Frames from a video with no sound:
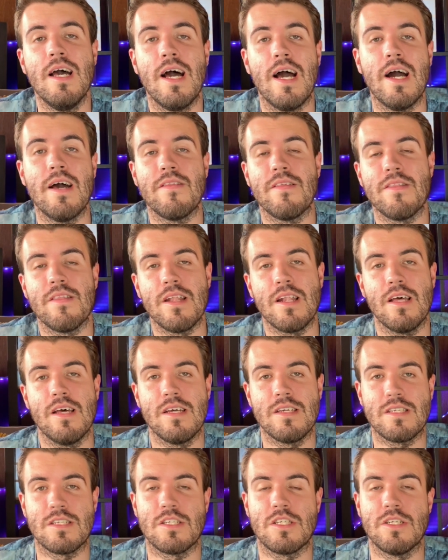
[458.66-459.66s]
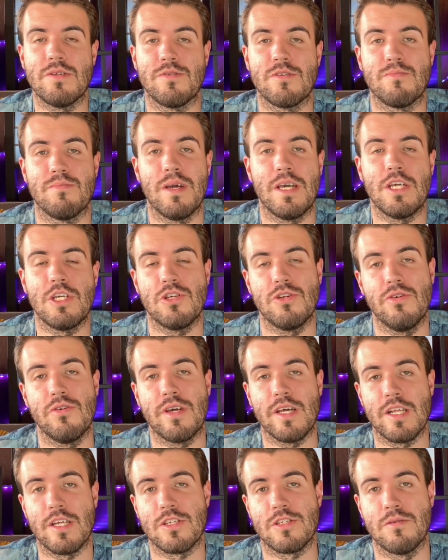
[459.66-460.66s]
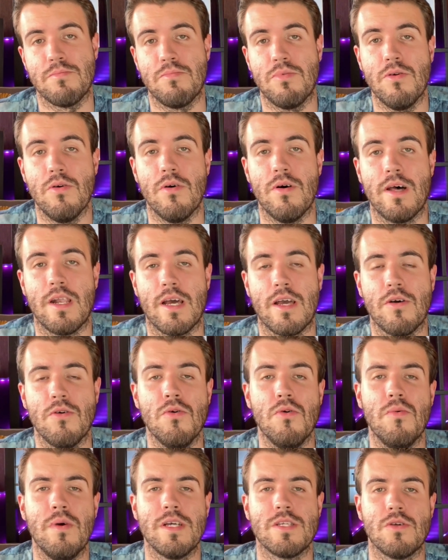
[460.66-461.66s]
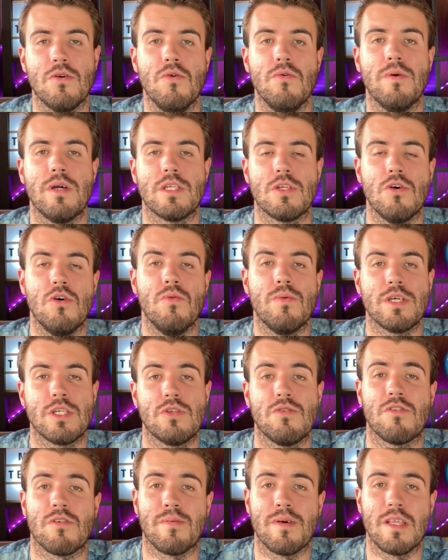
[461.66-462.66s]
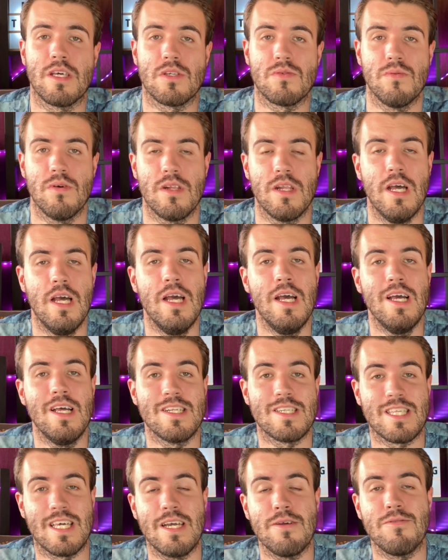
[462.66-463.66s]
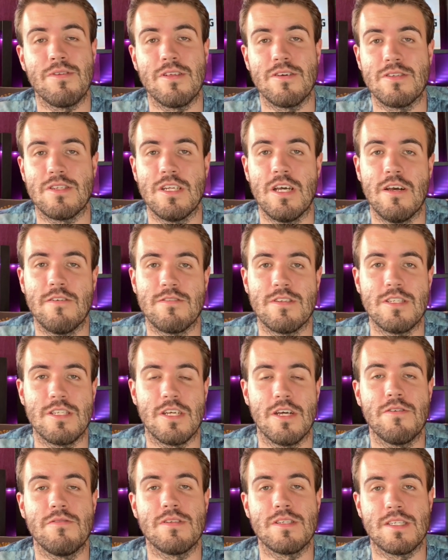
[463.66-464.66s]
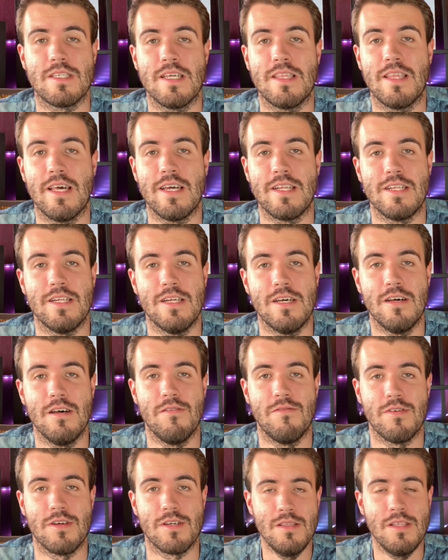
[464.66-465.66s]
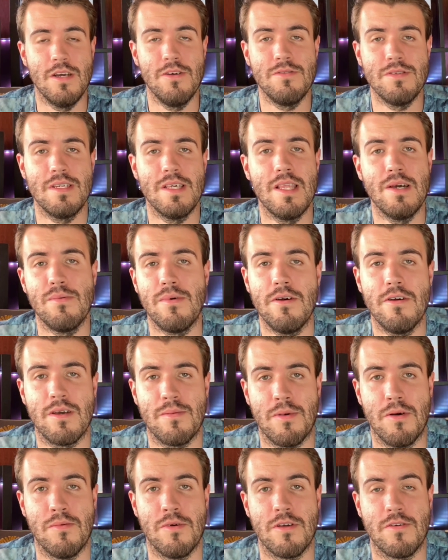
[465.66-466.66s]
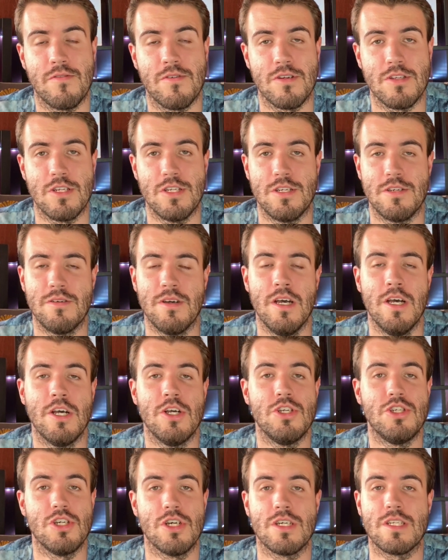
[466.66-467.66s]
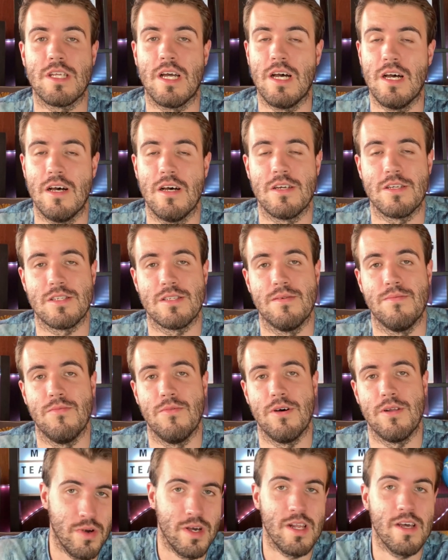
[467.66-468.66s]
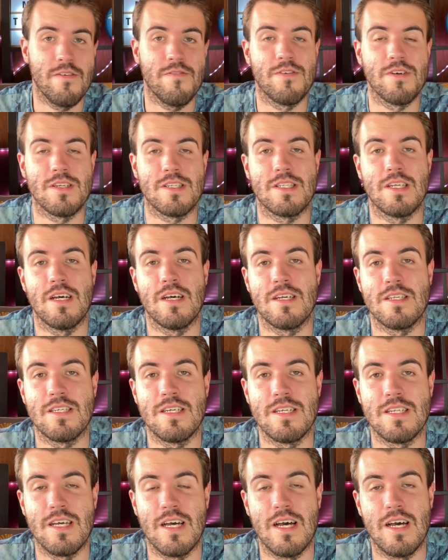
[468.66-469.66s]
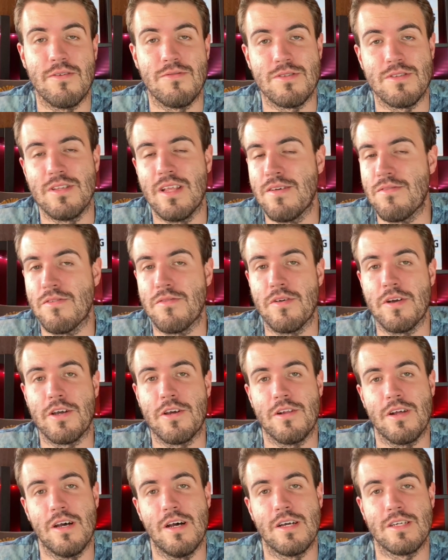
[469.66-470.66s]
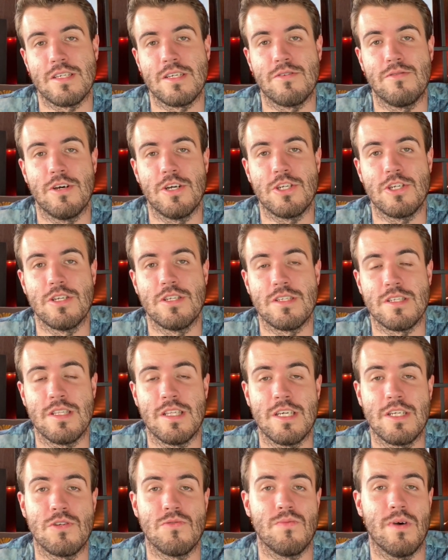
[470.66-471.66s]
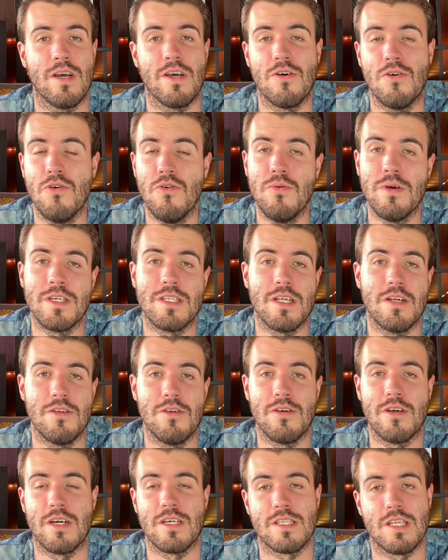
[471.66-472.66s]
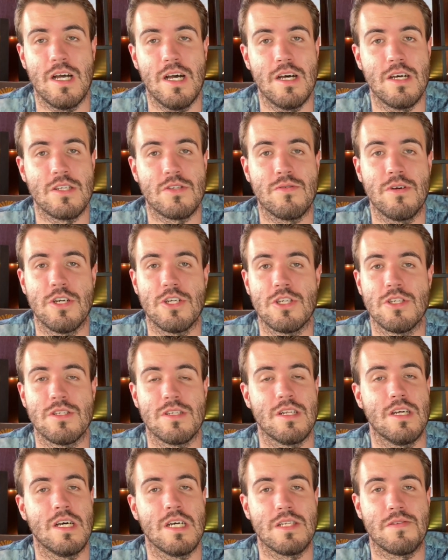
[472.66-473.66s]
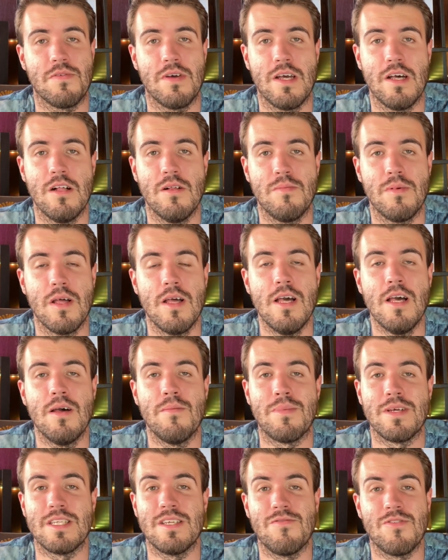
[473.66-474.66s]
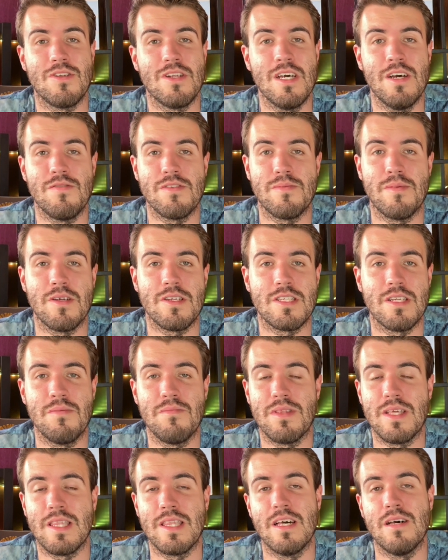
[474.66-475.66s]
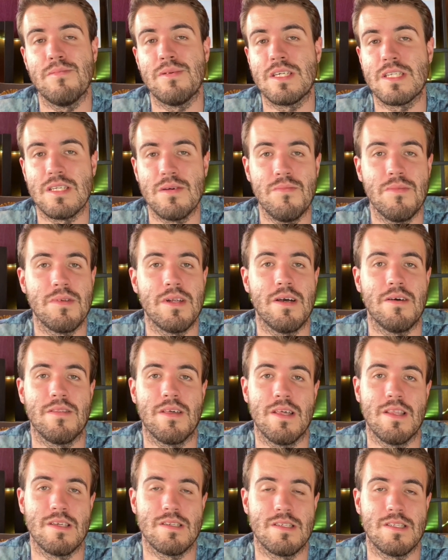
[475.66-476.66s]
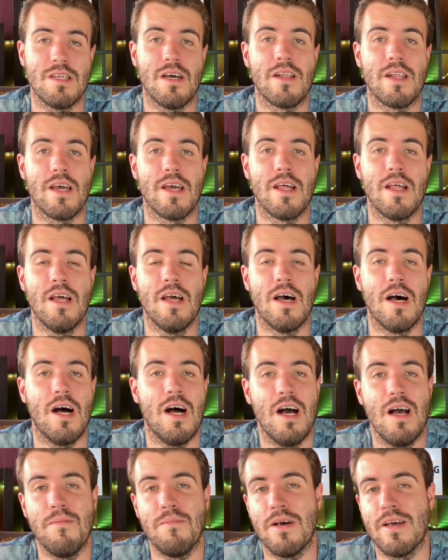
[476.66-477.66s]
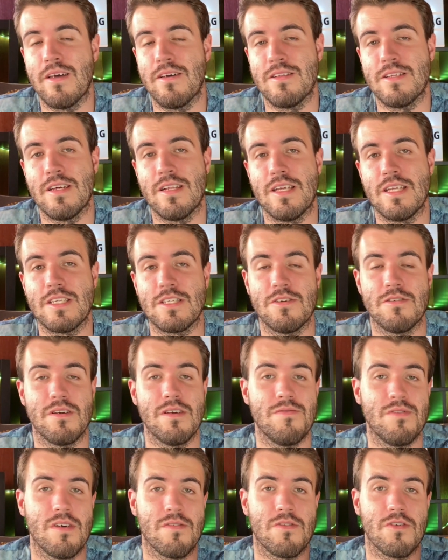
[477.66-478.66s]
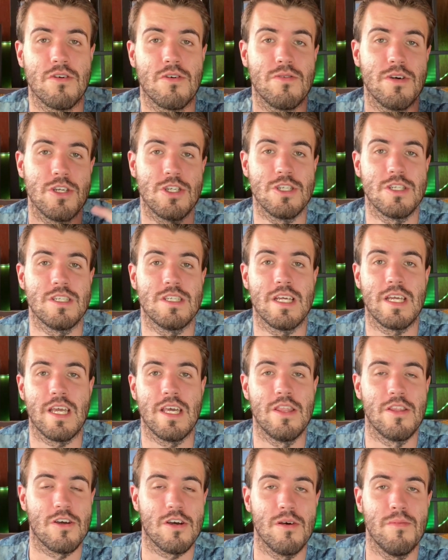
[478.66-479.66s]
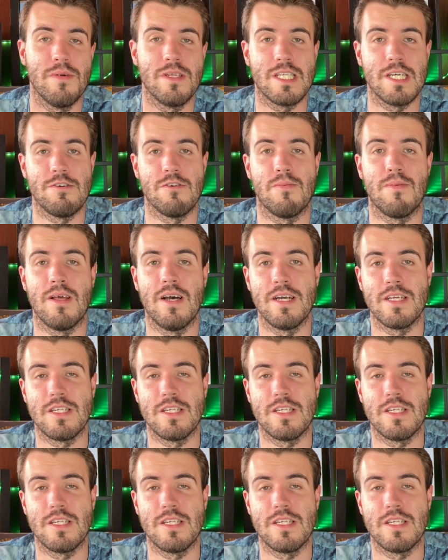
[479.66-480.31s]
And then the last thing to do is make sure you're getting support, and I always, always, always talk about this one. To get rid of those nerves, don't sit there nervous, don't sit there worrying about what you've got to do. Just ask someone. When I first started, I was never very good at asking questions, and this is why I always tell you guys to ask questions and ask for help. Because if you're nervous about something, there'll be someone out there that's done it. I might have done it, so if you have got a question, stick it in the comments. I reply